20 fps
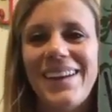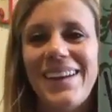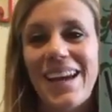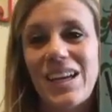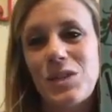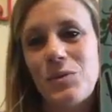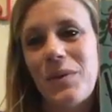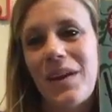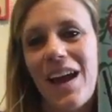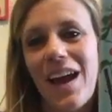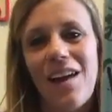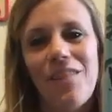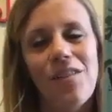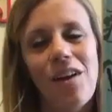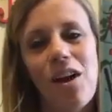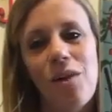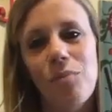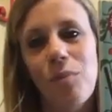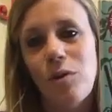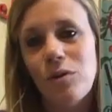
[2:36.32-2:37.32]
Next we have
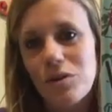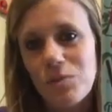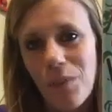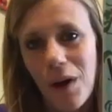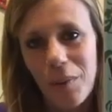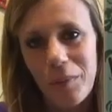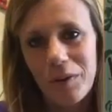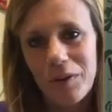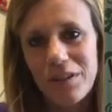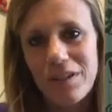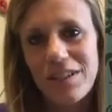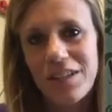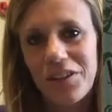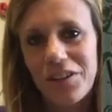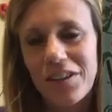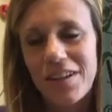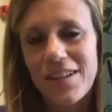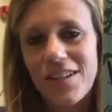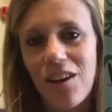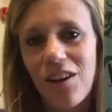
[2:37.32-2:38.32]
our most popular
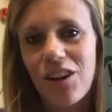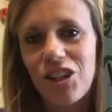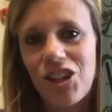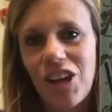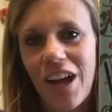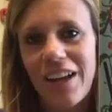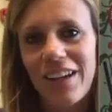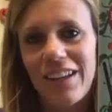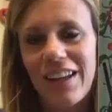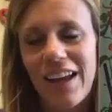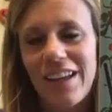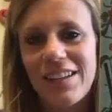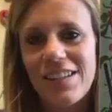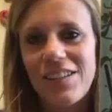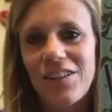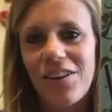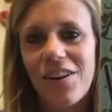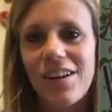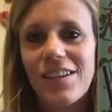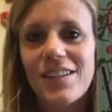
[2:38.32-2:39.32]
series, our Shine a Light
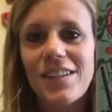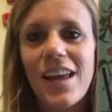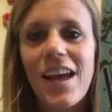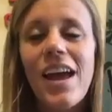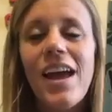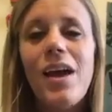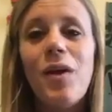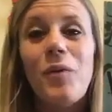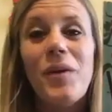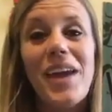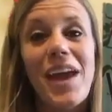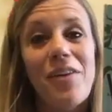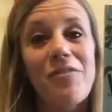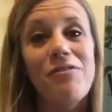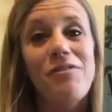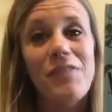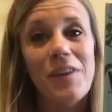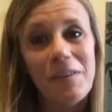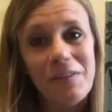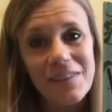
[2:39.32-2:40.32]
series. We have
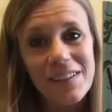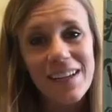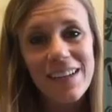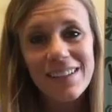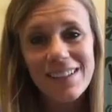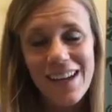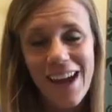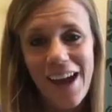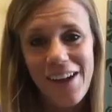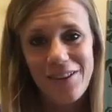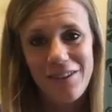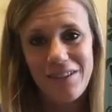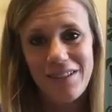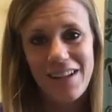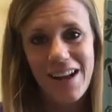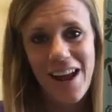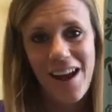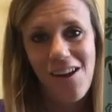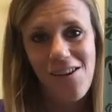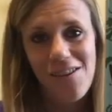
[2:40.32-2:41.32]
15 titles
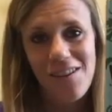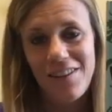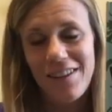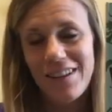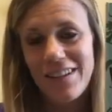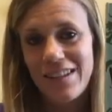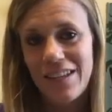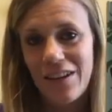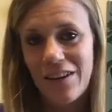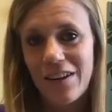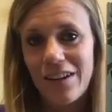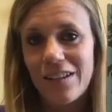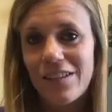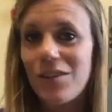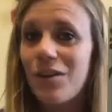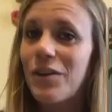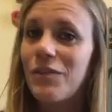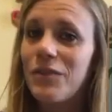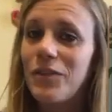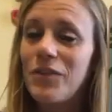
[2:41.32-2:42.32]
now in this series.
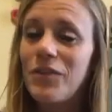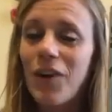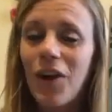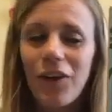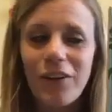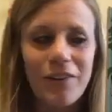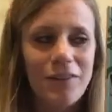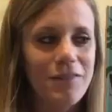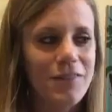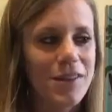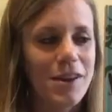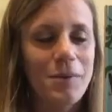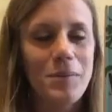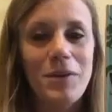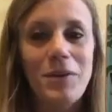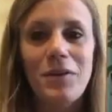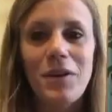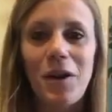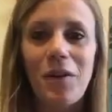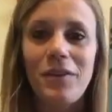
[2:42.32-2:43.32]
So if you've heard of them,
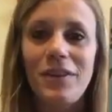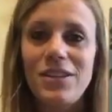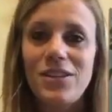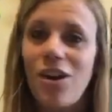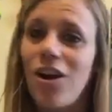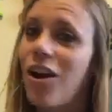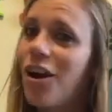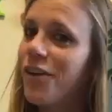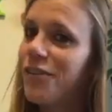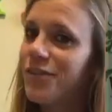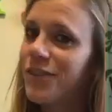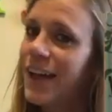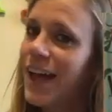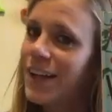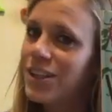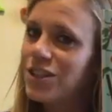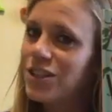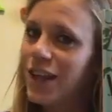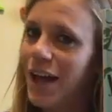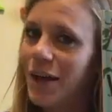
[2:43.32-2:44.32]
you know these are our
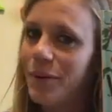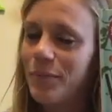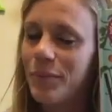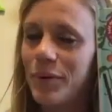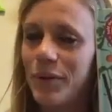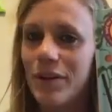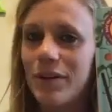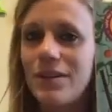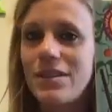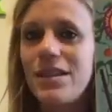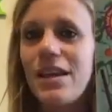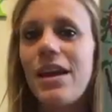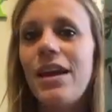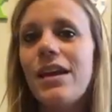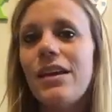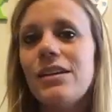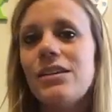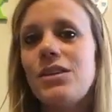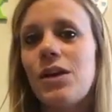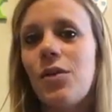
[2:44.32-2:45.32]
flashlight books.
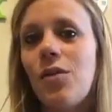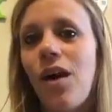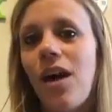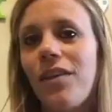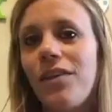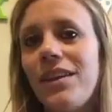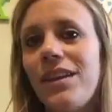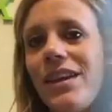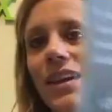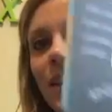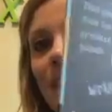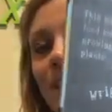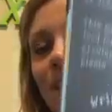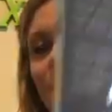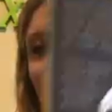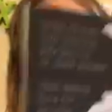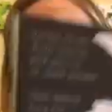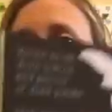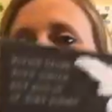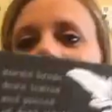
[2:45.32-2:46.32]
So on the
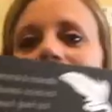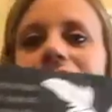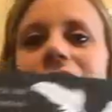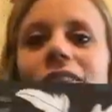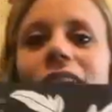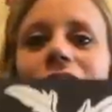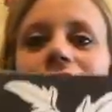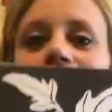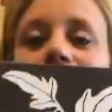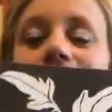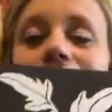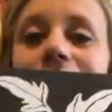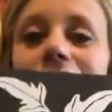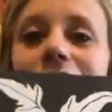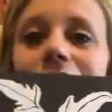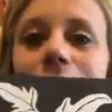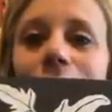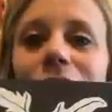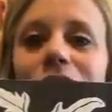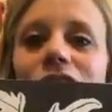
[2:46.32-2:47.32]
inside there are
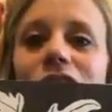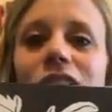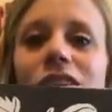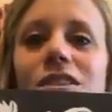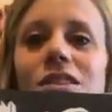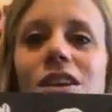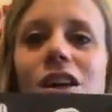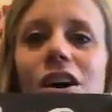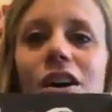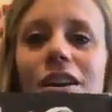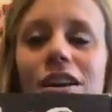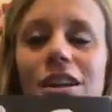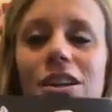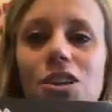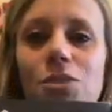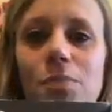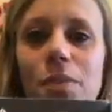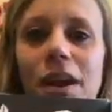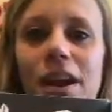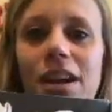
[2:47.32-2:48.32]
hidden images on
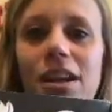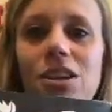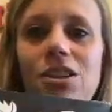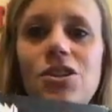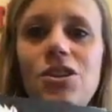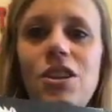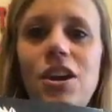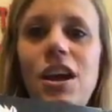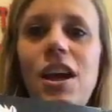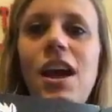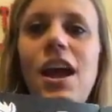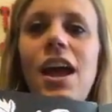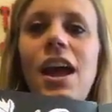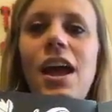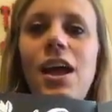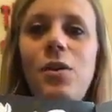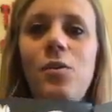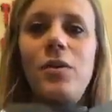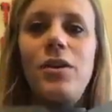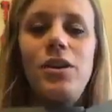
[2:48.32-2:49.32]
each page,
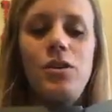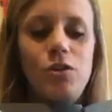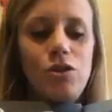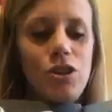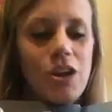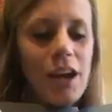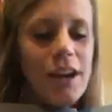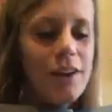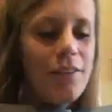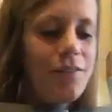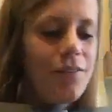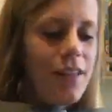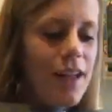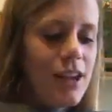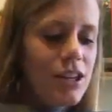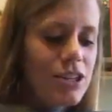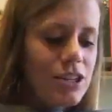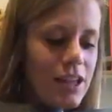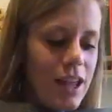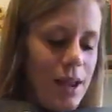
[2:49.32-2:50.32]
and when you shine a
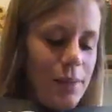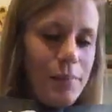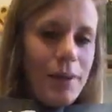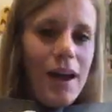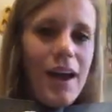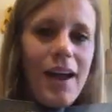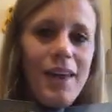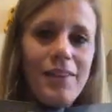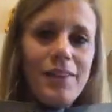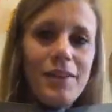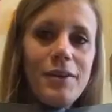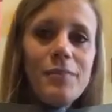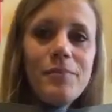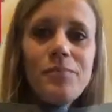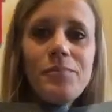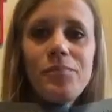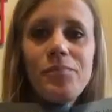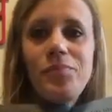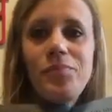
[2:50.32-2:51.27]
flashlight behind them,